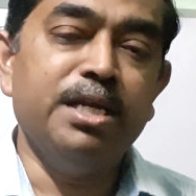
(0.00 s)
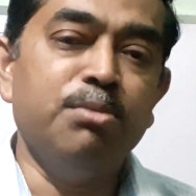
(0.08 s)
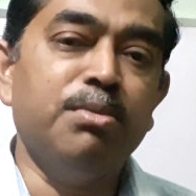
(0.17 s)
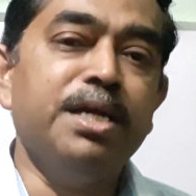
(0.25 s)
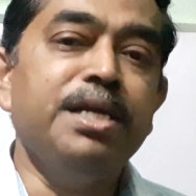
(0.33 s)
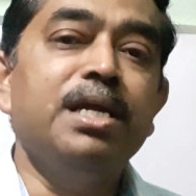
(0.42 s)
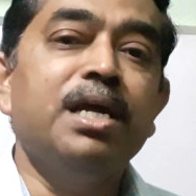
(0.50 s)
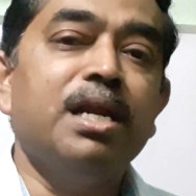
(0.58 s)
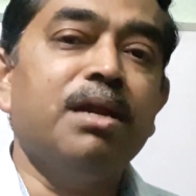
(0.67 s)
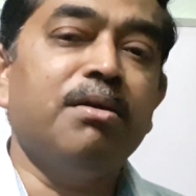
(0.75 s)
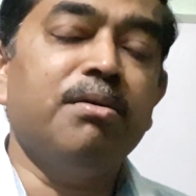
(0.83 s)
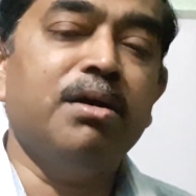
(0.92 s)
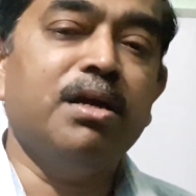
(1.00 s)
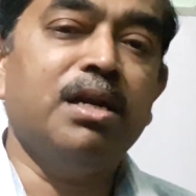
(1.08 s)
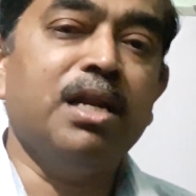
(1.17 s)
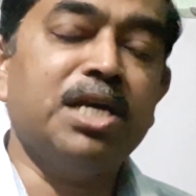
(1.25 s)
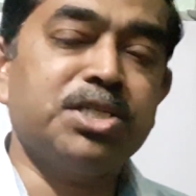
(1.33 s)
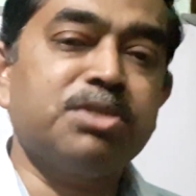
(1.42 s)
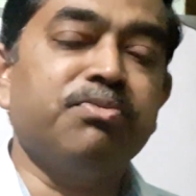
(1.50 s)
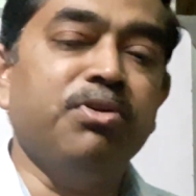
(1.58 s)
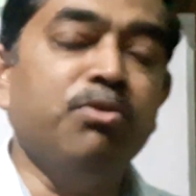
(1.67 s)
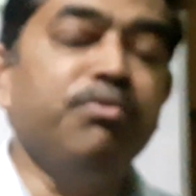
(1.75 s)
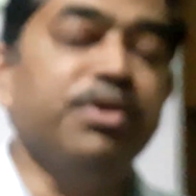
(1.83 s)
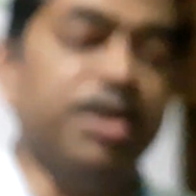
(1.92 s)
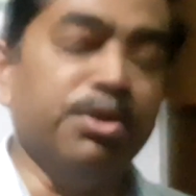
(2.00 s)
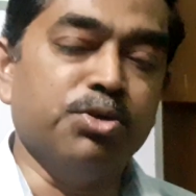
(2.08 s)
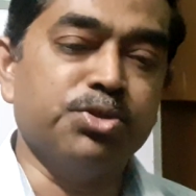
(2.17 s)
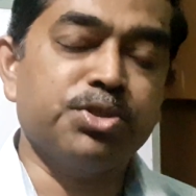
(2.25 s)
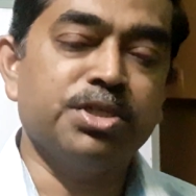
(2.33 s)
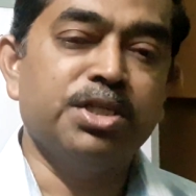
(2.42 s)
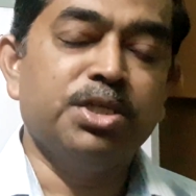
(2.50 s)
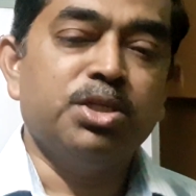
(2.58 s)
in my last few videos.